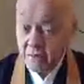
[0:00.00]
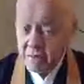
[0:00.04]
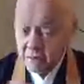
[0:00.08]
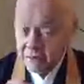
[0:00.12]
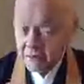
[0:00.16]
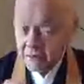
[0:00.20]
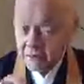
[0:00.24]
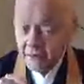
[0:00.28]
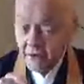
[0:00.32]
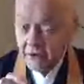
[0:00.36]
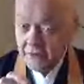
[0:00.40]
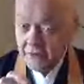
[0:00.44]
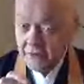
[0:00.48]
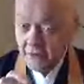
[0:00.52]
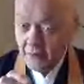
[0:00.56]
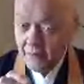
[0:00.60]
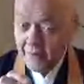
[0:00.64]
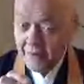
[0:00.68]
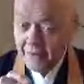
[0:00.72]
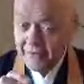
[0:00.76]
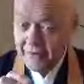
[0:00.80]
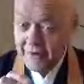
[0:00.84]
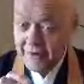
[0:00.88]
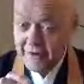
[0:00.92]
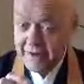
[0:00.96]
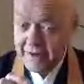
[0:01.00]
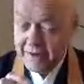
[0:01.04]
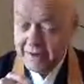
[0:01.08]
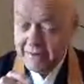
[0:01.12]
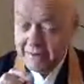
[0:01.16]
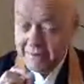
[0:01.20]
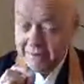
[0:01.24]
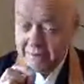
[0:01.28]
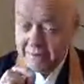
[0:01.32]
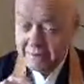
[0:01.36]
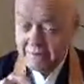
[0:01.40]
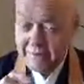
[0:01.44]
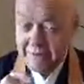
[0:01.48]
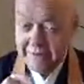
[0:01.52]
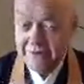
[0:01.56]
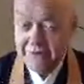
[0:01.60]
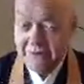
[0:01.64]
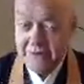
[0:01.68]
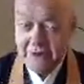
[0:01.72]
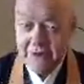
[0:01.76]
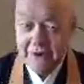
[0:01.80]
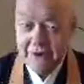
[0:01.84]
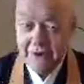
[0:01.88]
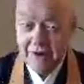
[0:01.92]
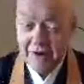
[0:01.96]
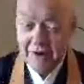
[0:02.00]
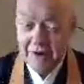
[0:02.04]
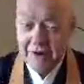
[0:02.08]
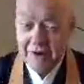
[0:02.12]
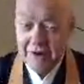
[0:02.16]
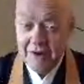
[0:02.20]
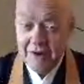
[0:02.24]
which is also resonating. Listen here.